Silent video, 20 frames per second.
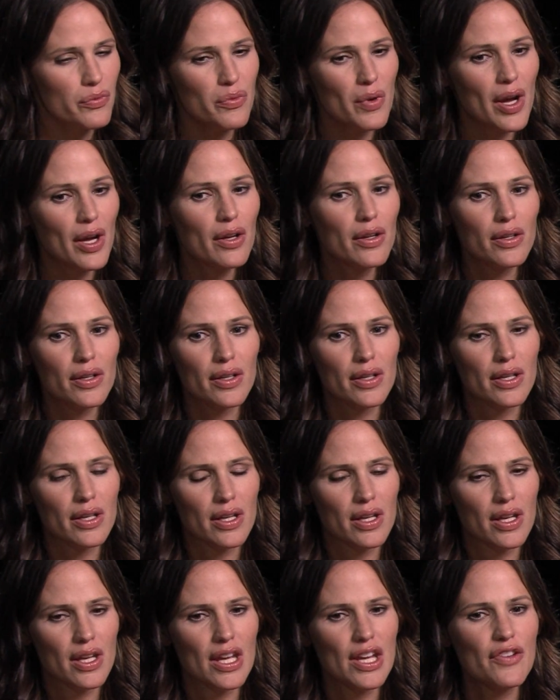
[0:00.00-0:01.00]
Well,
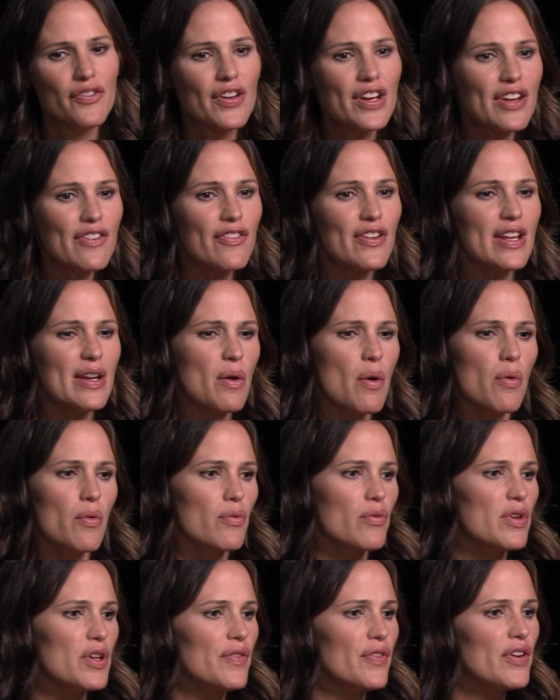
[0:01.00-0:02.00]
even if it
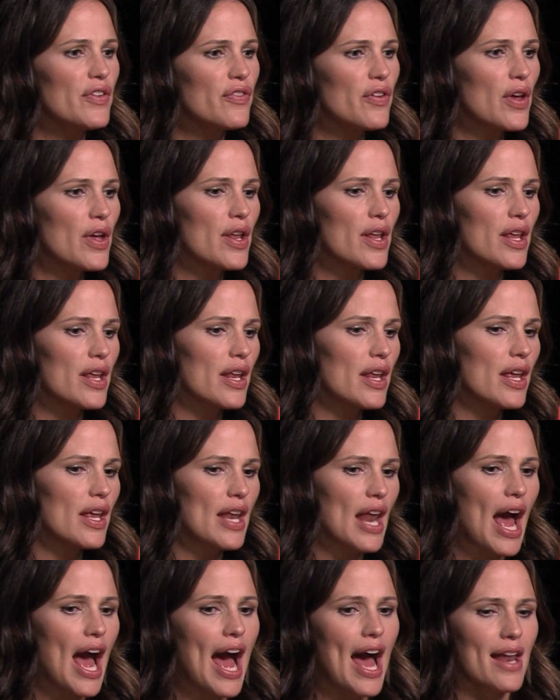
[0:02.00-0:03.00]
even if it,
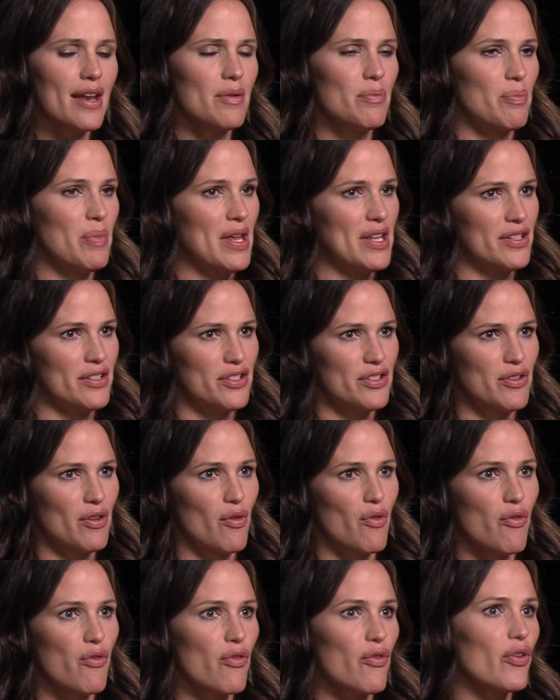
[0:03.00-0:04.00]
it hadn't been
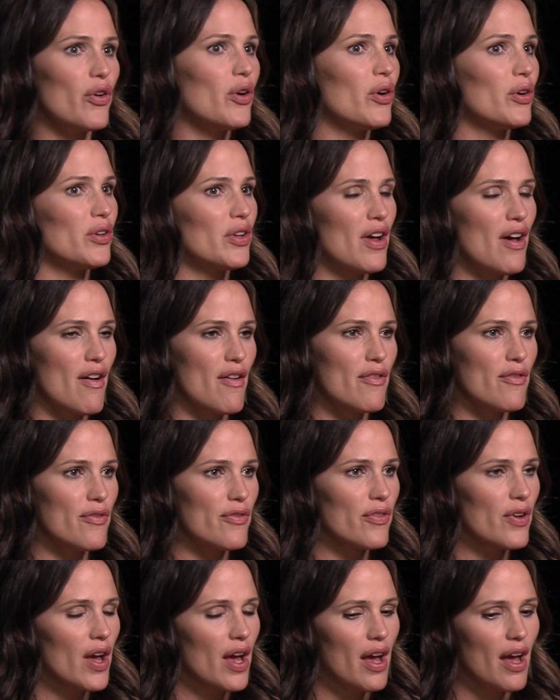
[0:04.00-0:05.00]
so full of
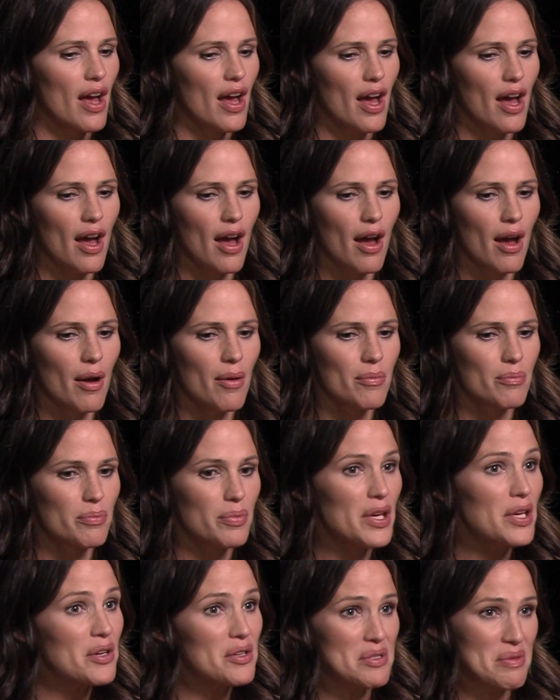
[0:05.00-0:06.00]
um,
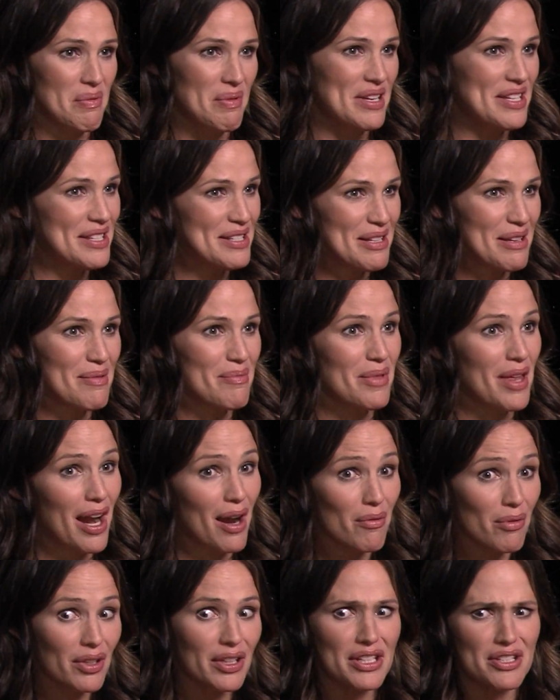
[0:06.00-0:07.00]
Peter's wisdom that I
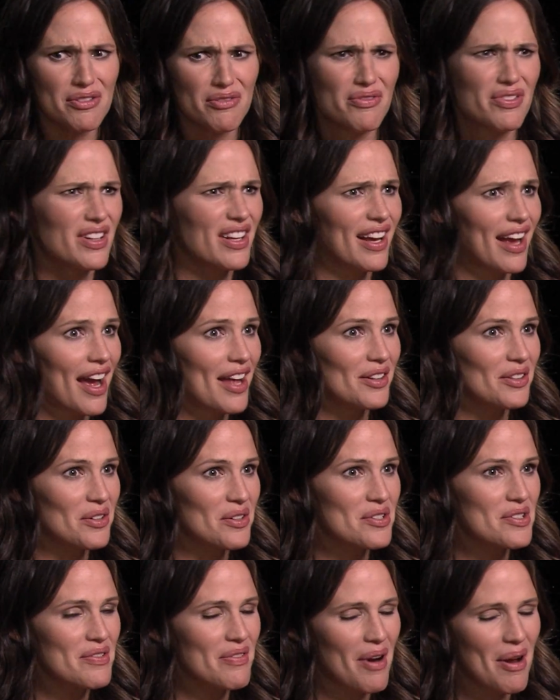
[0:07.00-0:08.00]
really do feel like I
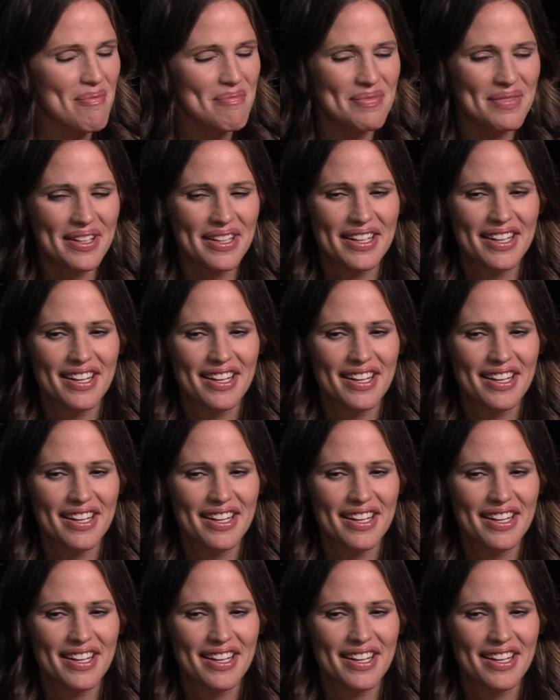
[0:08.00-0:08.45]
learned from